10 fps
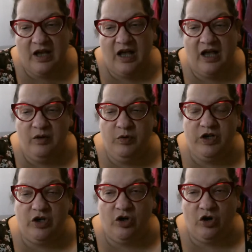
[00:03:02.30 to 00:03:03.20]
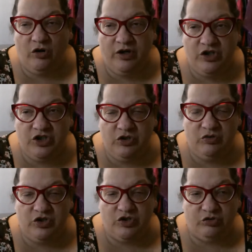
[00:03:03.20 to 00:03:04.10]
I would encourage you
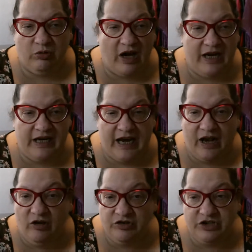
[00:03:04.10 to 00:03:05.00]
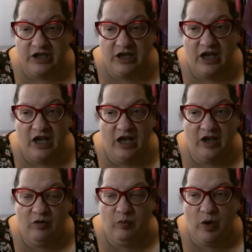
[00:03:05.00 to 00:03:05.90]
to try it out
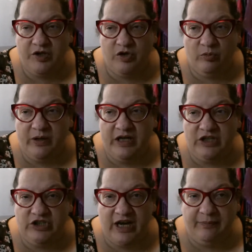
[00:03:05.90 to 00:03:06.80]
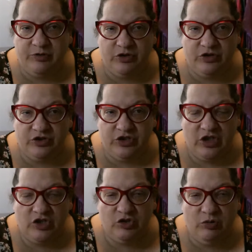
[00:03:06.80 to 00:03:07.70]
while you're reading chapters.
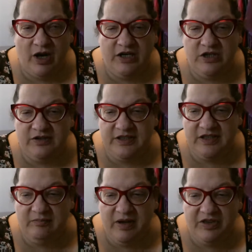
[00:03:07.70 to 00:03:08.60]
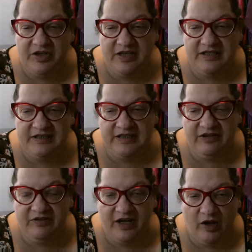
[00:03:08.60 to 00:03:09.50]
Try using the method and see
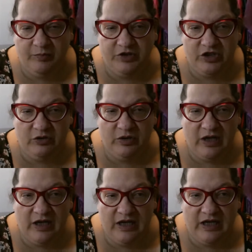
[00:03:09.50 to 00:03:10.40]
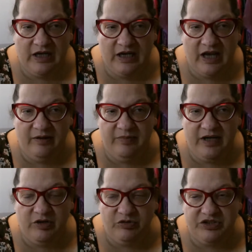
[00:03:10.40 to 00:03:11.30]
if it helps you. And I'd be
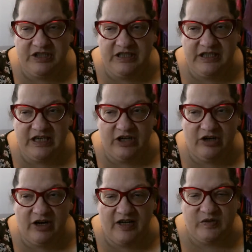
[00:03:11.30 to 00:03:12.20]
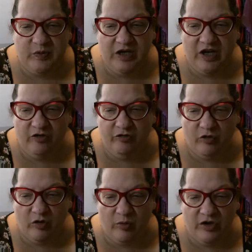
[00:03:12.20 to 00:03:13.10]
interested to hear as we go
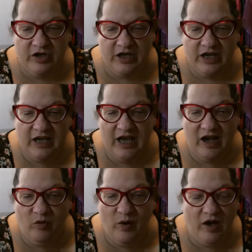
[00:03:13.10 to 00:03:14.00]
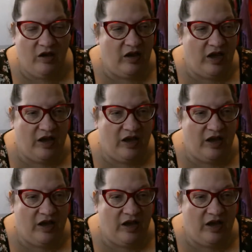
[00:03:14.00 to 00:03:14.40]
forward how well